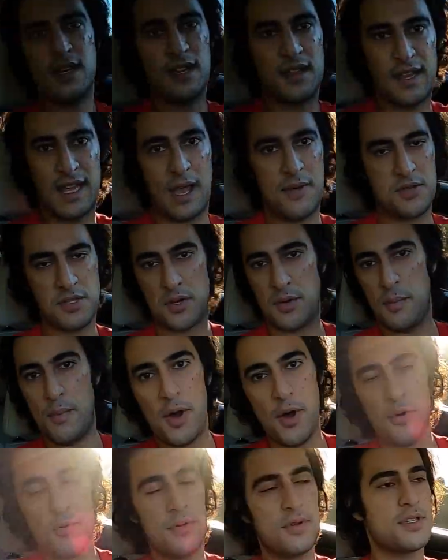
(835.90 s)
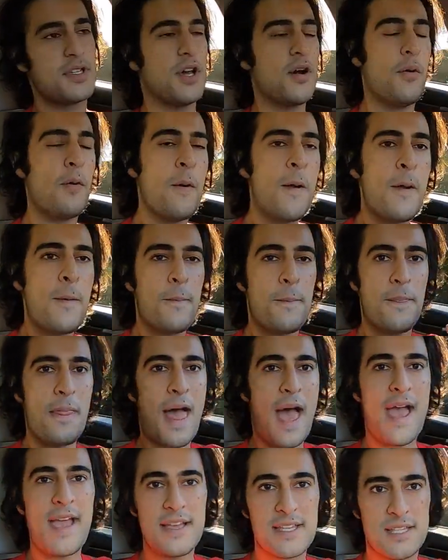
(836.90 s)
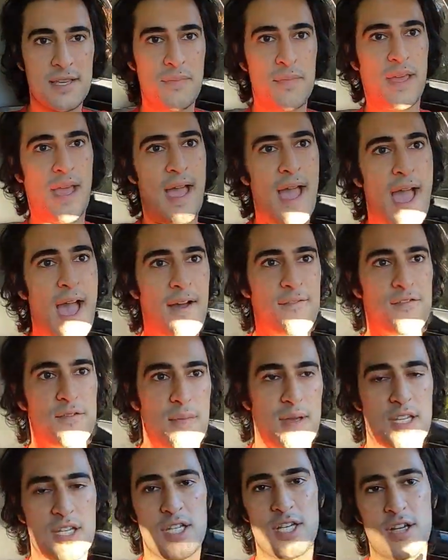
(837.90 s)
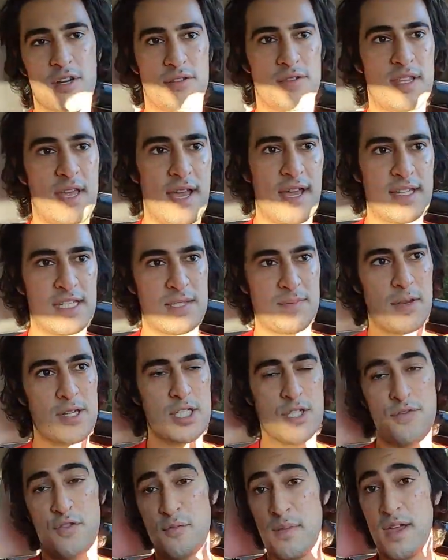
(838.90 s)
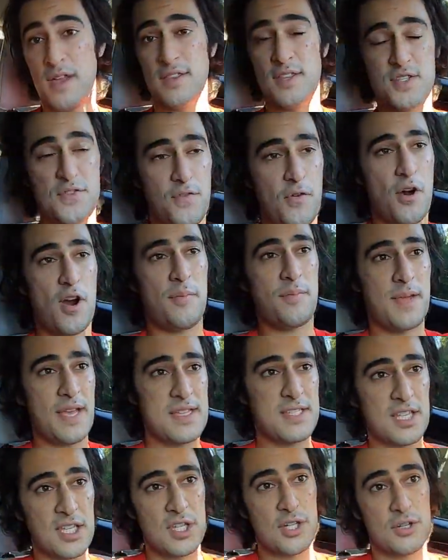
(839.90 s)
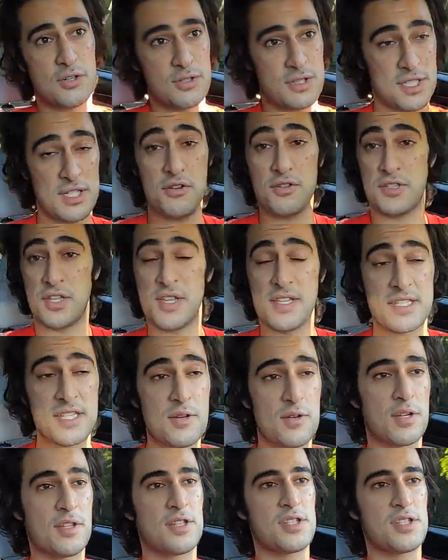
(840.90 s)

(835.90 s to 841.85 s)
like I was on a boat. So that is something I have to mention here at the end, especially if you made it this far. I'm guessing you're seriously considering